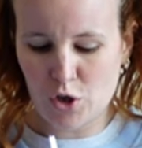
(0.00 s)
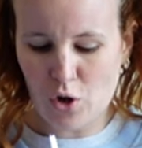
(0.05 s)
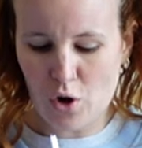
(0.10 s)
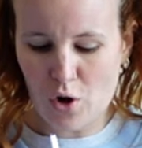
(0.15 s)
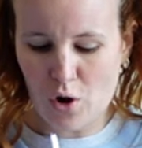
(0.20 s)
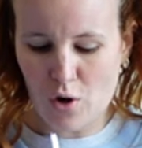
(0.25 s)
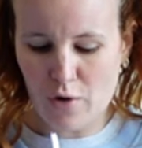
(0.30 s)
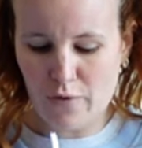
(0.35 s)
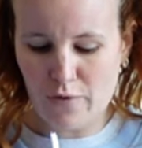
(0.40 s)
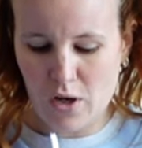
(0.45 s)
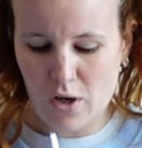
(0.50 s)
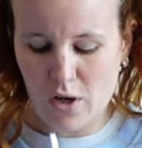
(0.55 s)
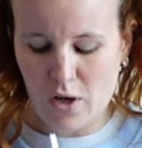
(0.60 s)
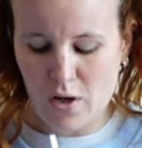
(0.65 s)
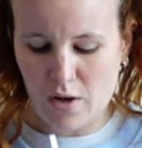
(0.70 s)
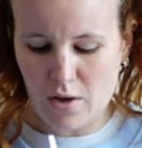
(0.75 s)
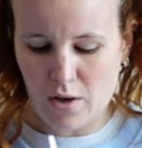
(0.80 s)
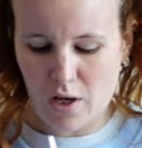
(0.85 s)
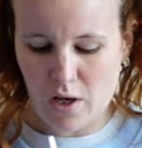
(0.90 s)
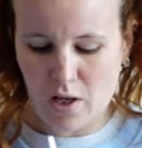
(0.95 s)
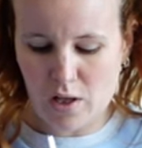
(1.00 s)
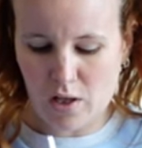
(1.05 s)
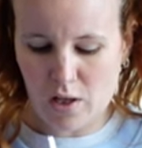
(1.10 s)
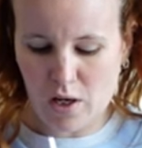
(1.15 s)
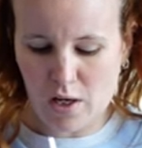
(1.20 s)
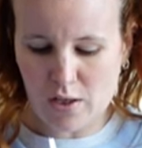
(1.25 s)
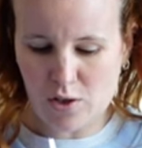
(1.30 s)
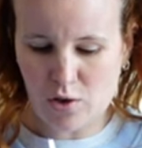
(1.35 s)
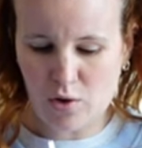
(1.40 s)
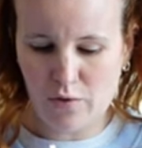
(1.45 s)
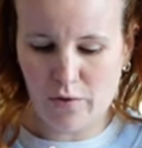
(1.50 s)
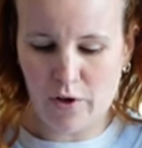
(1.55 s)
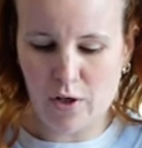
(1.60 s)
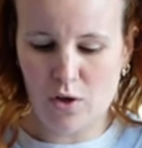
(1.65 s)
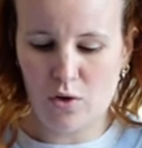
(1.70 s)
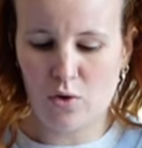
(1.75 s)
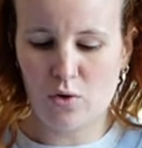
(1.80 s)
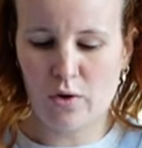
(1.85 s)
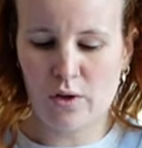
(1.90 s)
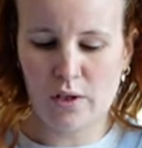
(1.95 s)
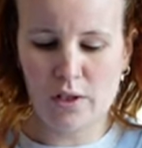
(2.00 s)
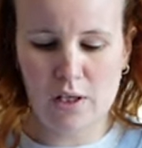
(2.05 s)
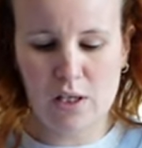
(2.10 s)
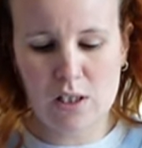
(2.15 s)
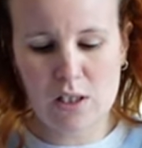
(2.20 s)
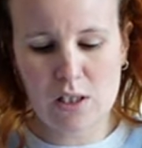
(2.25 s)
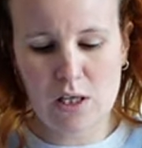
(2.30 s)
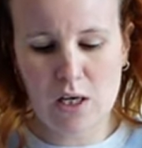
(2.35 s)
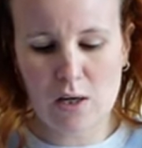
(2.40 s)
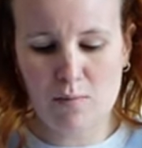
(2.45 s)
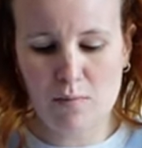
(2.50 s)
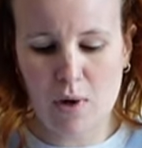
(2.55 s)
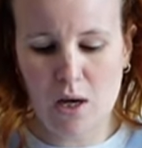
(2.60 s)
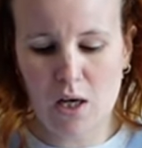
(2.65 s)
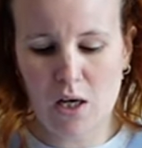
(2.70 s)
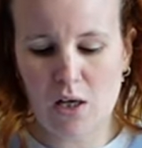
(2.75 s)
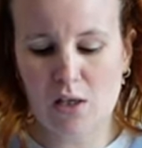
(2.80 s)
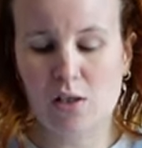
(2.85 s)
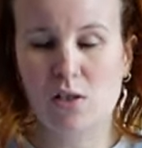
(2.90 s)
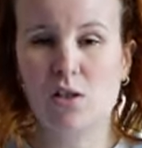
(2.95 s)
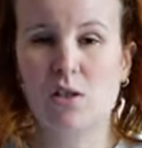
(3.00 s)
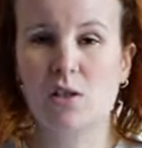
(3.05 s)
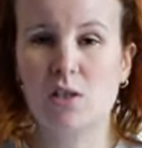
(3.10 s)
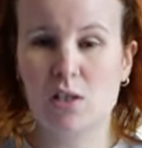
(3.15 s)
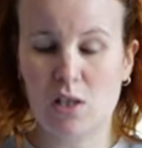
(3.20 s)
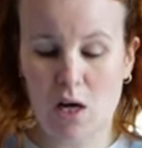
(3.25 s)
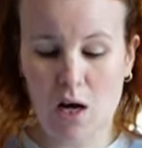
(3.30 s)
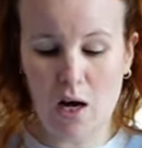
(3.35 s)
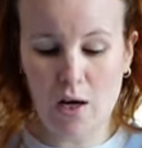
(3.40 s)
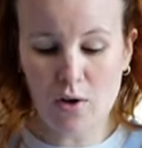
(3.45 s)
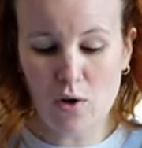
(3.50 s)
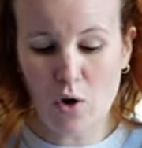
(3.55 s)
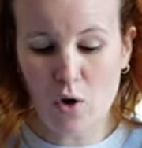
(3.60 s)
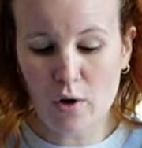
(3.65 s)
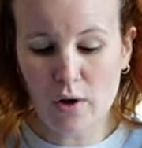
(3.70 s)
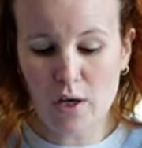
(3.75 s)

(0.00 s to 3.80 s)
off that last novella or at least like make a start on